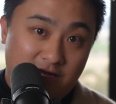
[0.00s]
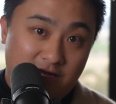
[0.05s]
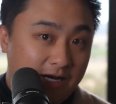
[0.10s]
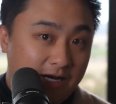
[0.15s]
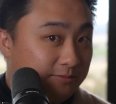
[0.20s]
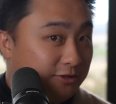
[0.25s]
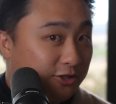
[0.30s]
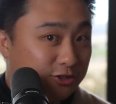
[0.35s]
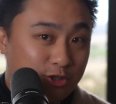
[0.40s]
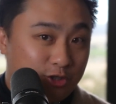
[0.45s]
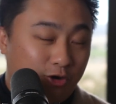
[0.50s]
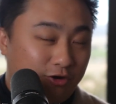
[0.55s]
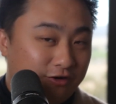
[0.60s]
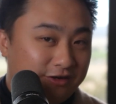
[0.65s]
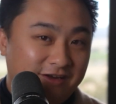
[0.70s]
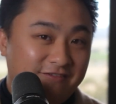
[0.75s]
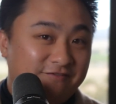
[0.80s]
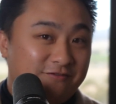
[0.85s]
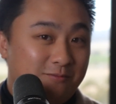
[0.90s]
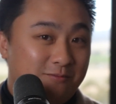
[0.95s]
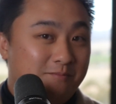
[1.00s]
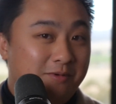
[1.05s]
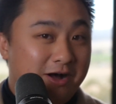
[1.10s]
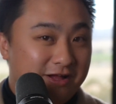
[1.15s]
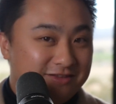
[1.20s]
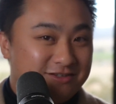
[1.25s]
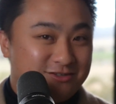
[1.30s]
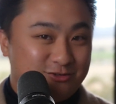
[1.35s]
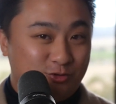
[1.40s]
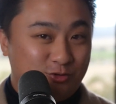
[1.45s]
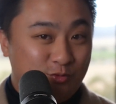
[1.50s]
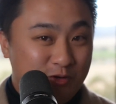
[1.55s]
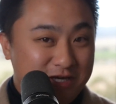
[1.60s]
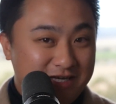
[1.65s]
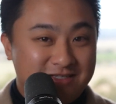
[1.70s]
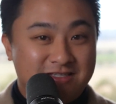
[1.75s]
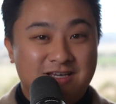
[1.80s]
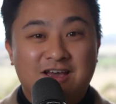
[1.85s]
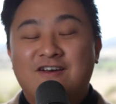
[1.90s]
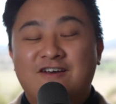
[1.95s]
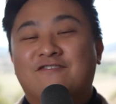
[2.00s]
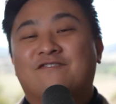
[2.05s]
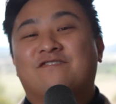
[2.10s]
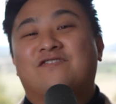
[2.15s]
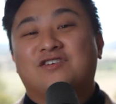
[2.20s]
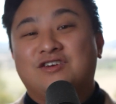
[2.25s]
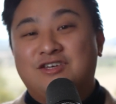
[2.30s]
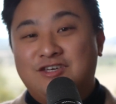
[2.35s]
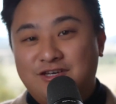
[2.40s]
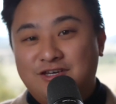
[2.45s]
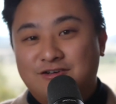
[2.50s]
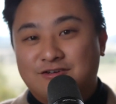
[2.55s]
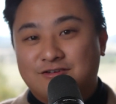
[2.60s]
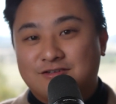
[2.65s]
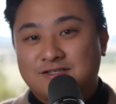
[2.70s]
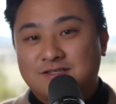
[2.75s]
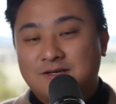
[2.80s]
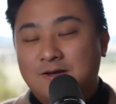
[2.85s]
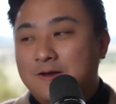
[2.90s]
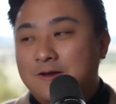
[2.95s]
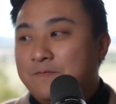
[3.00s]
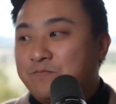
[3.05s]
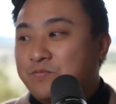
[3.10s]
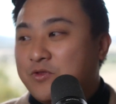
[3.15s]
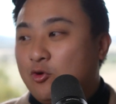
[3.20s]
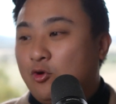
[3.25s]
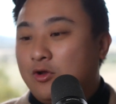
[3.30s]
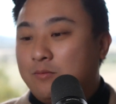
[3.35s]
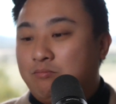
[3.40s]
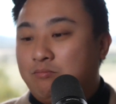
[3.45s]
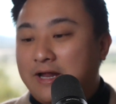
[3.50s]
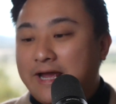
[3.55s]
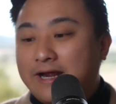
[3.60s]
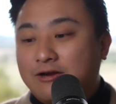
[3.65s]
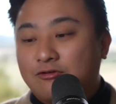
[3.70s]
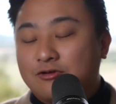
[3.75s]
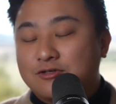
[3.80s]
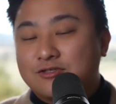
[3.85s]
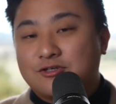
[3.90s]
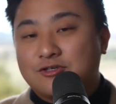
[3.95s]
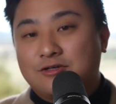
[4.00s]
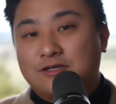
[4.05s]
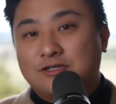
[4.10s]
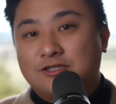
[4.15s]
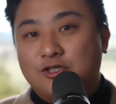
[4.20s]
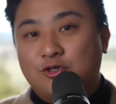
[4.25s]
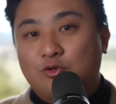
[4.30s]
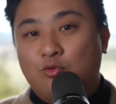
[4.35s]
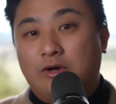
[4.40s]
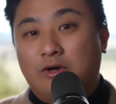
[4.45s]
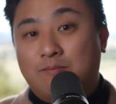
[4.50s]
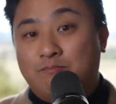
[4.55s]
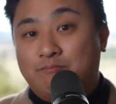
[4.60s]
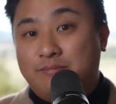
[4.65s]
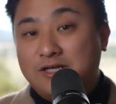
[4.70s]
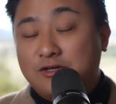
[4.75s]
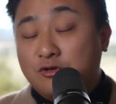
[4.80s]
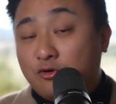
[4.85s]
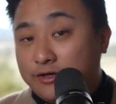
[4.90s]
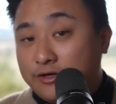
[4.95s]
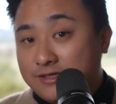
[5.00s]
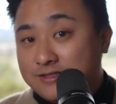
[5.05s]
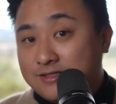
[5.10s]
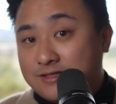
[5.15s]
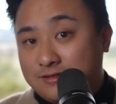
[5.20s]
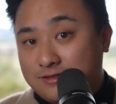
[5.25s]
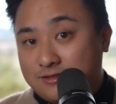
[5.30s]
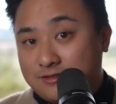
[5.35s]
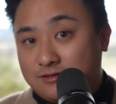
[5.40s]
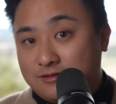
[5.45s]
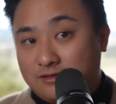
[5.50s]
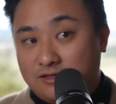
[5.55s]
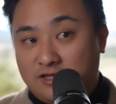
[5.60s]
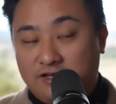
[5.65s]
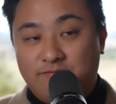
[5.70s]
I'm not talking for months or weeks, for years, what BlackRock's going to do where Bitcoin is concerned.